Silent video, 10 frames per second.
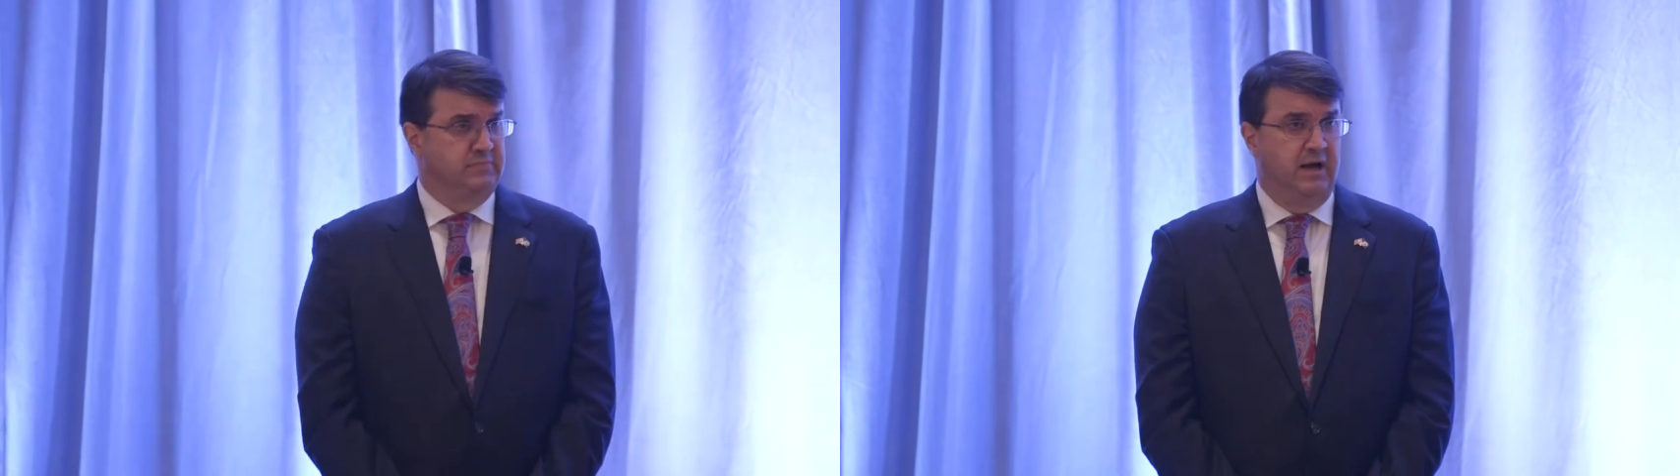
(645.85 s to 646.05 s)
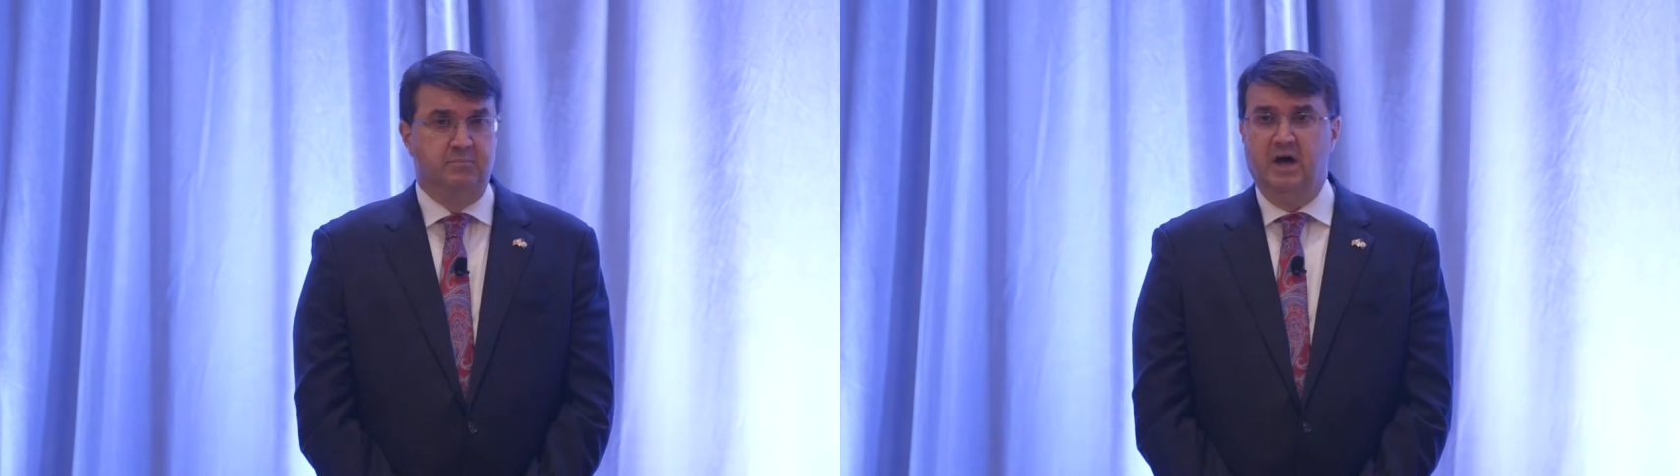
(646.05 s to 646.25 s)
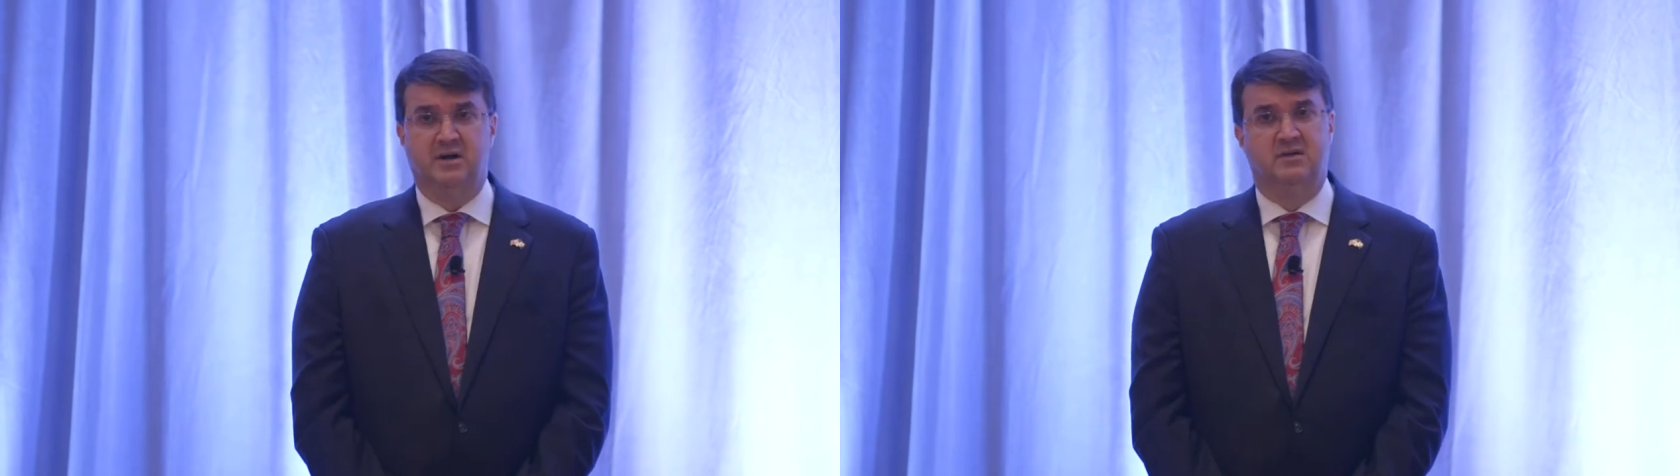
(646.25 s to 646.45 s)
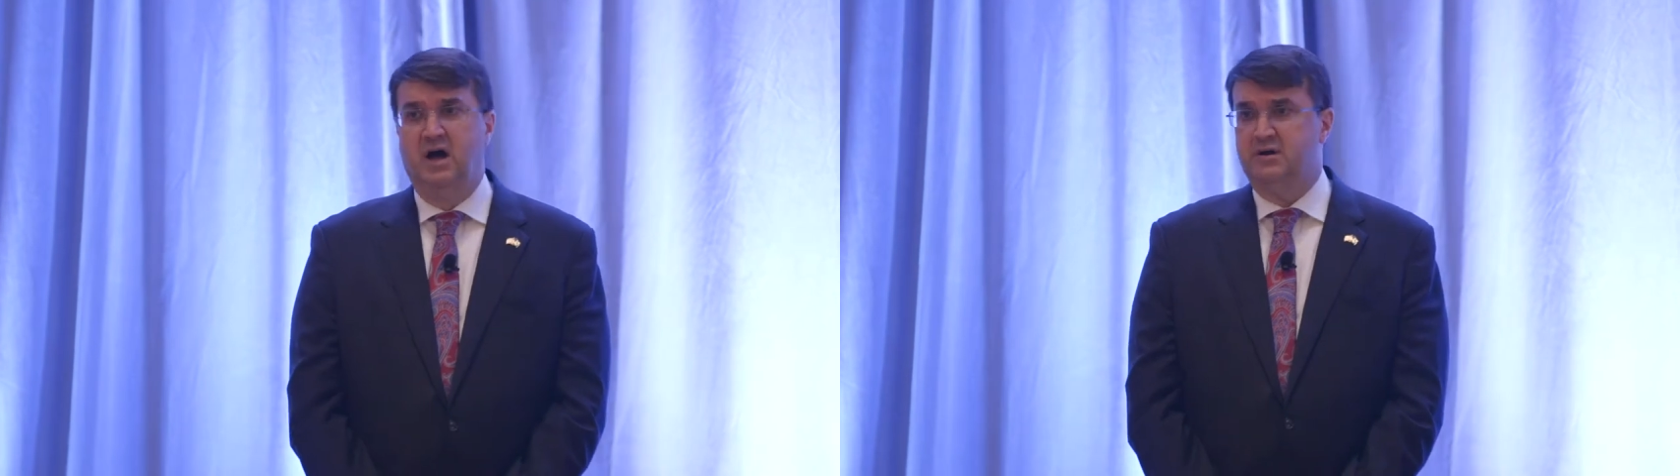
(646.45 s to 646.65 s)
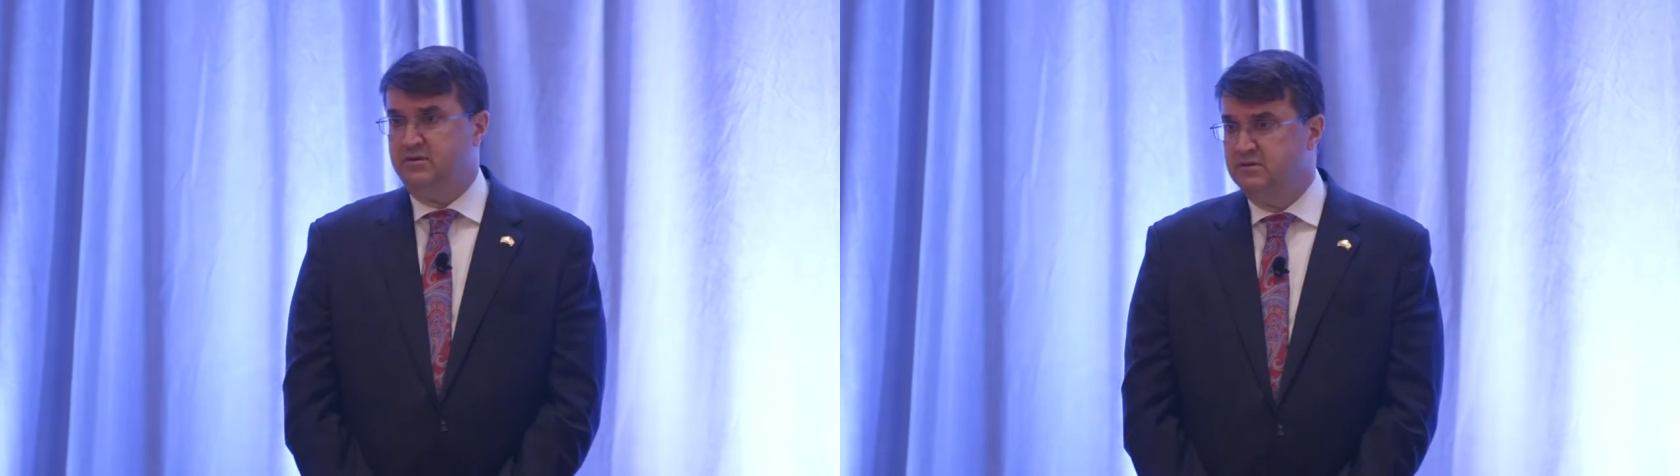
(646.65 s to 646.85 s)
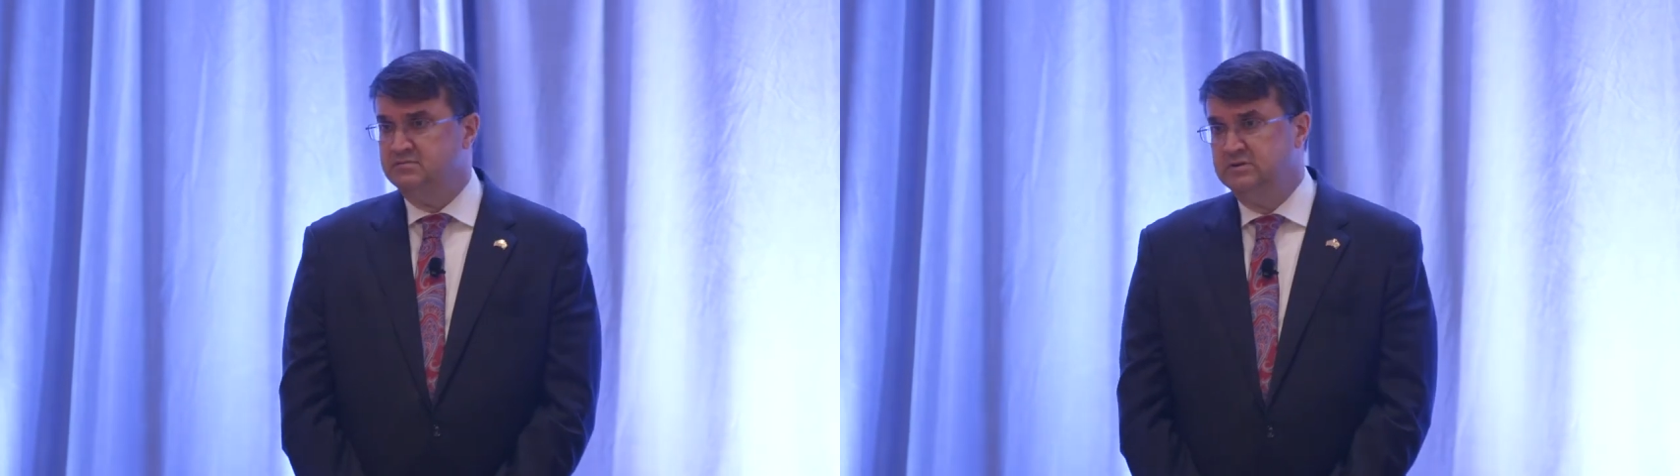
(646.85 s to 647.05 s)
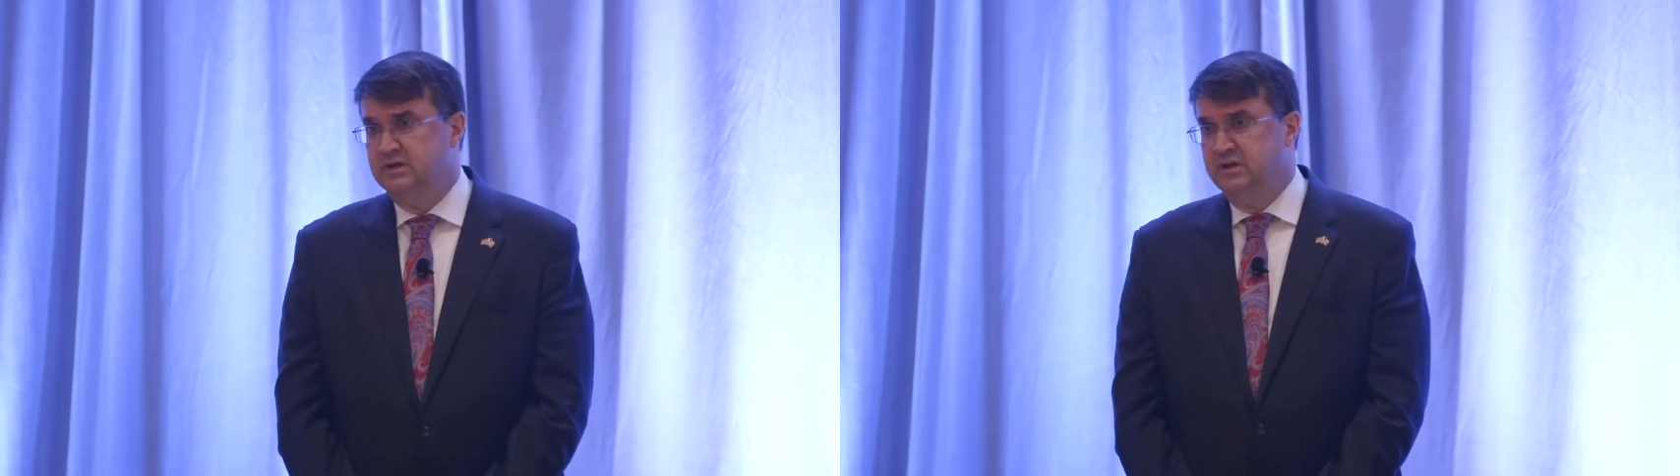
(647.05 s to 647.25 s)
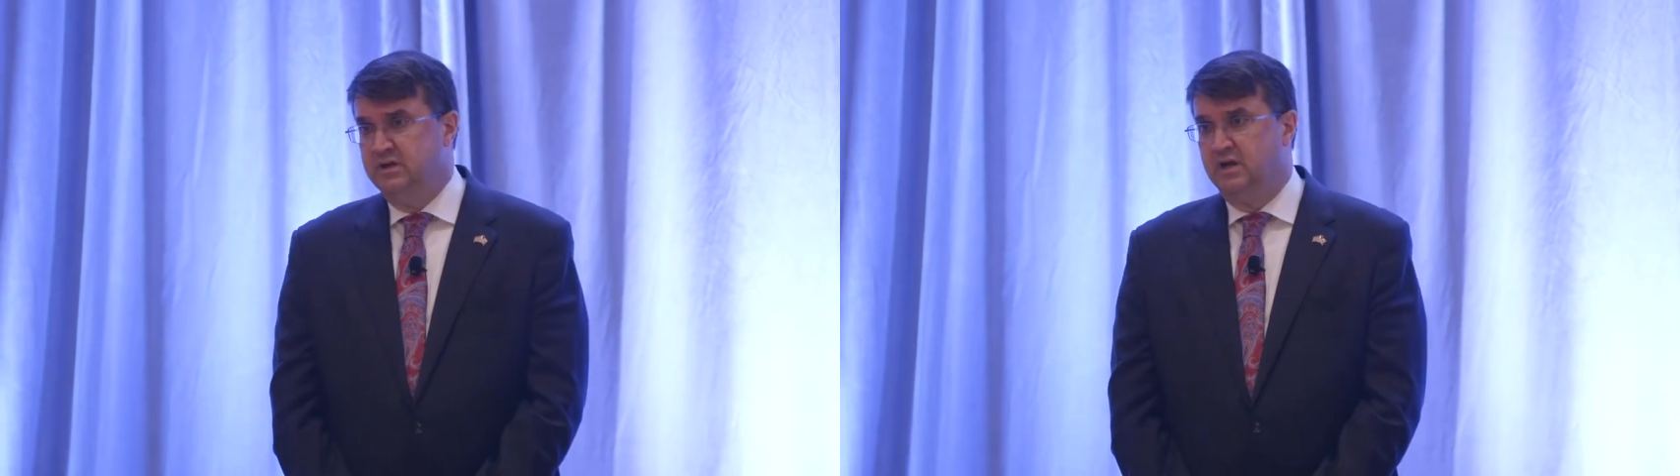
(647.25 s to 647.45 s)
I'm not a doctor,
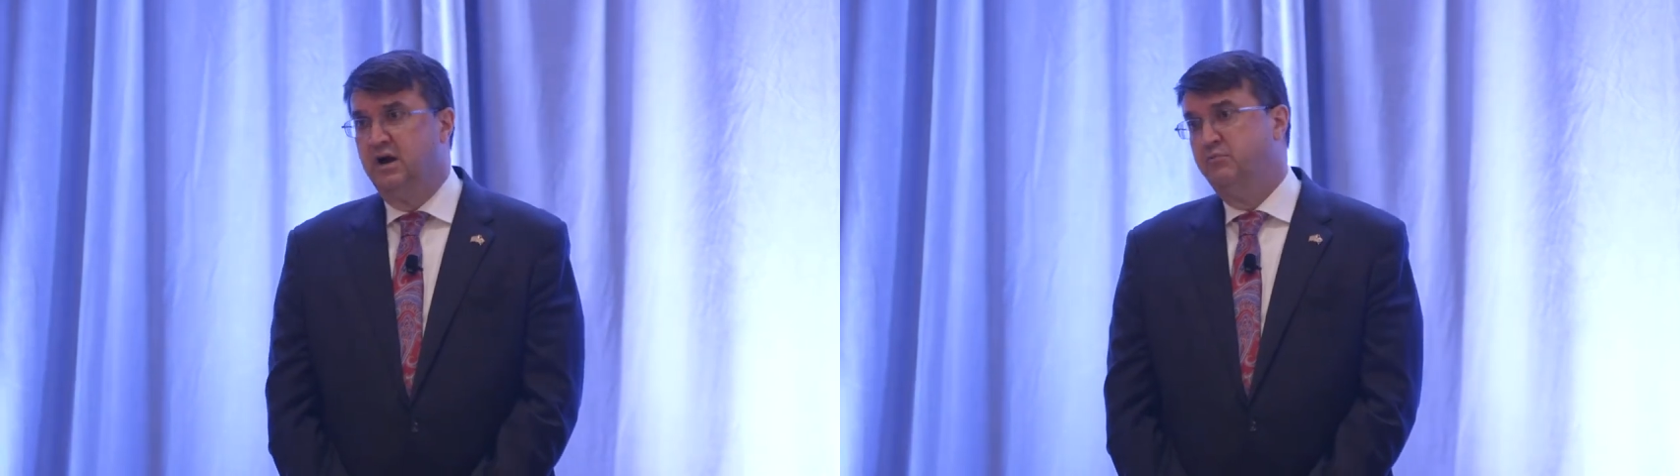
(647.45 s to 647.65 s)
yet I